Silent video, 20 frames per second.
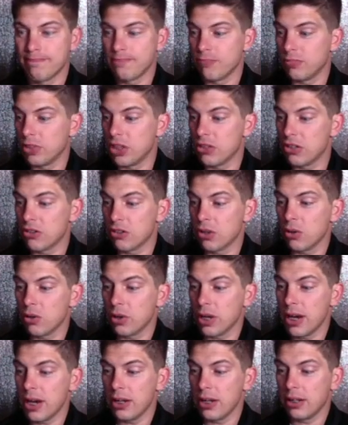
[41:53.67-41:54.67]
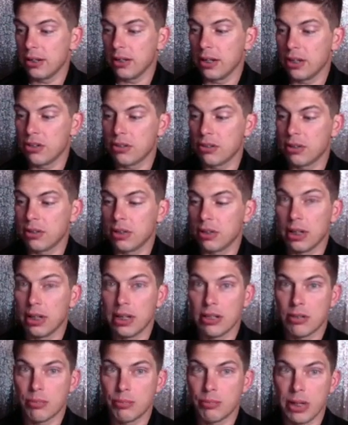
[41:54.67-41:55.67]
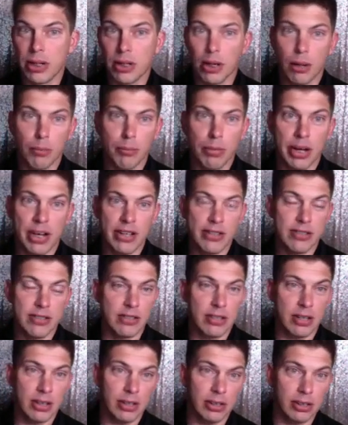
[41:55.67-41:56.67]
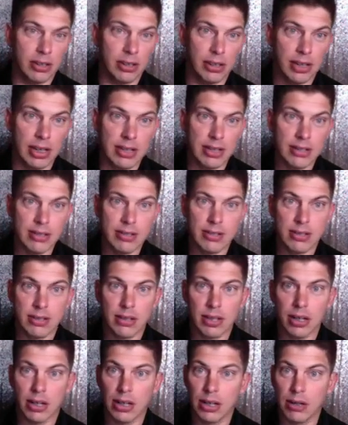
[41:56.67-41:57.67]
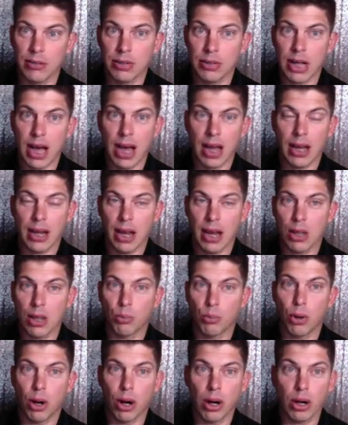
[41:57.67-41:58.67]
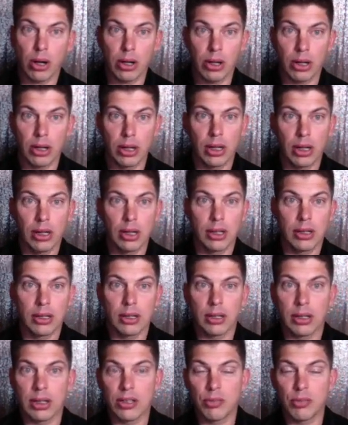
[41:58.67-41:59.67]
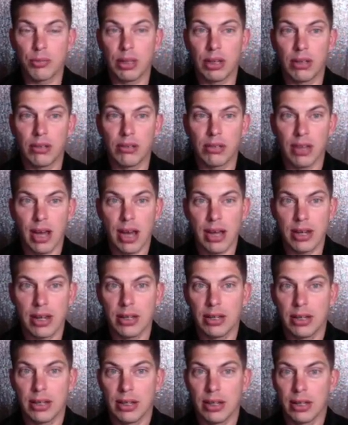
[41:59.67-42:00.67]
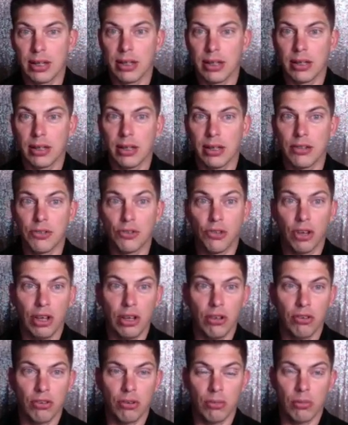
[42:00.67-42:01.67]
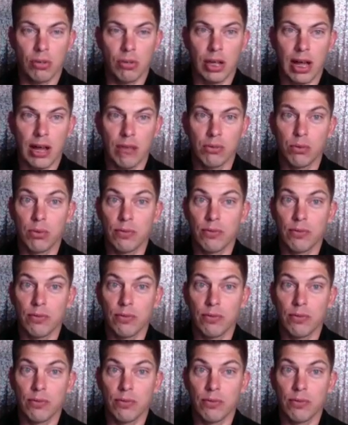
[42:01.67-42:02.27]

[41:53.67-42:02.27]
let's go get it. Let's beat our best. Let's knock it out of the park. Let's be excited. Let's change some lives with